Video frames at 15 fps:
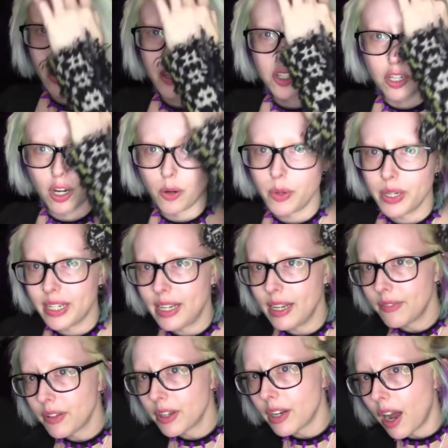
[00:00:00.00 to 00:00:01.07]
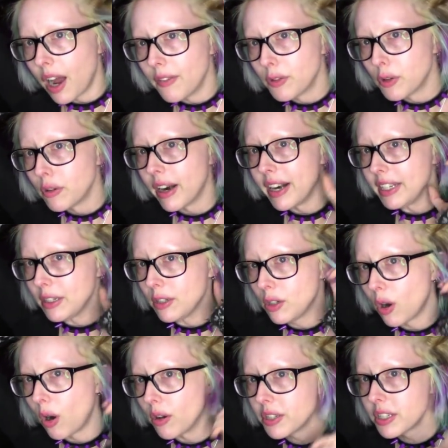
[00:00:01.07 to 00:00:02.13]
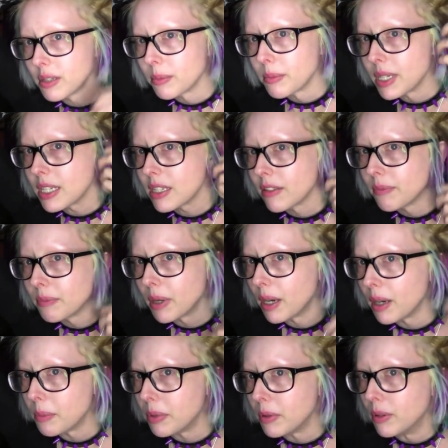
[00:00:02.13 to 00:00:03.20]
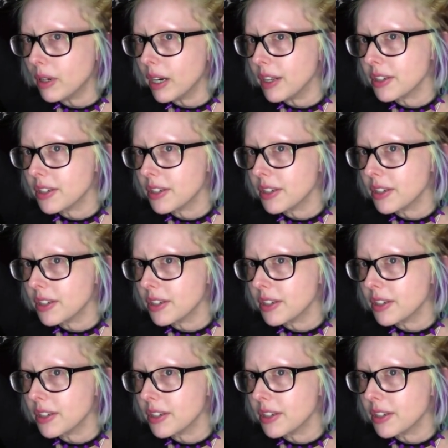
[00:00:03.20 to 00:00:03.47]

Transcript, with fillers: So given I've already got some bits of purple